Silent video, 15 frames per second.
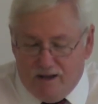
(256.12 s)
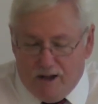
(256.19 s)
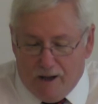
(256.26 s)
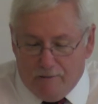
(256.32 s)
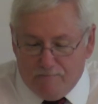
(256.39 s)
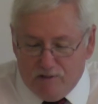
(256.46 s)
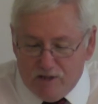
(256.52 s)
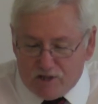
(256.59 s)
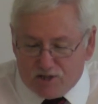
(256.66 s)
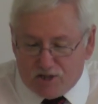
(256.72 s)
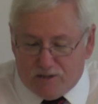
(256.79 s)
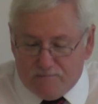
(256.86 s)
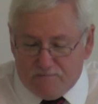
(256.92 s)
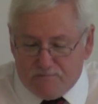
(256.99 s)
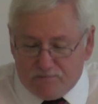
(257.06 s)
Uh,
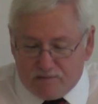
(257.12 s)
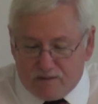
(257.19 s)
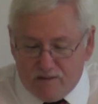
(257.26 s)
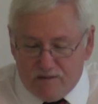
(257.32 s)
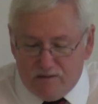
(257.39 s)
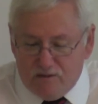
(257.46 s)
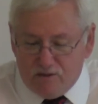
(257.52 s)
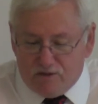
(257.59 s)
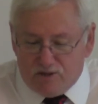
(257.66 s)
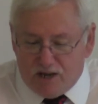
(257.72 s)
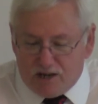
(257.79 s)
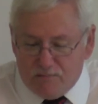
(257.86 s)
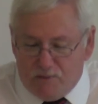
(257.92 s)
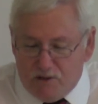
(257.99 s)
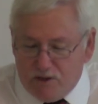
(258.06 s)
listen,
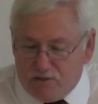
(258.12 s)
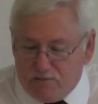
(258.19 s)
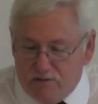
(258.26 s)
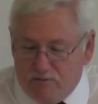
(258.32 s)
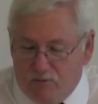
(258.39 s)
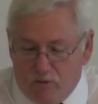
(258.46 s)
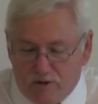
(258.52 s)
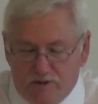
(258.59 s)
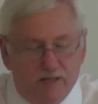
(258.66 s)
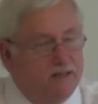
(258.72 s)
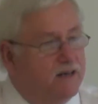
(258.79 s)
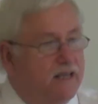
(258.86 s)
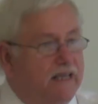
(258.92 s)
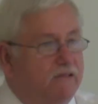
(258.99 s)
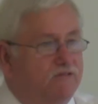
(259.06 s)
2 Peter 3.14.
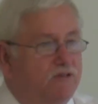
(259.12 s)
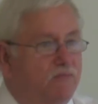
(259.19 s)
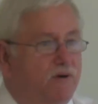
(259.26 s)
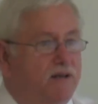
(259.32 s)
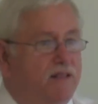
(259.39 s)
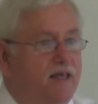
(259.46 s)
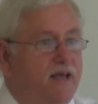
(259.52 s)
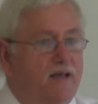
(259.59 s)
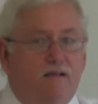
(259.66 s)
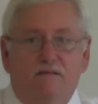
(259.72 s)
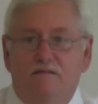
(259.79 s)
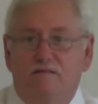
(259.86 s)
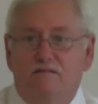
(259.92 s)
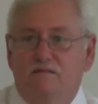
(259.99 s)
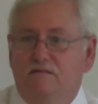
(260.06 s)
Did I give somebody that?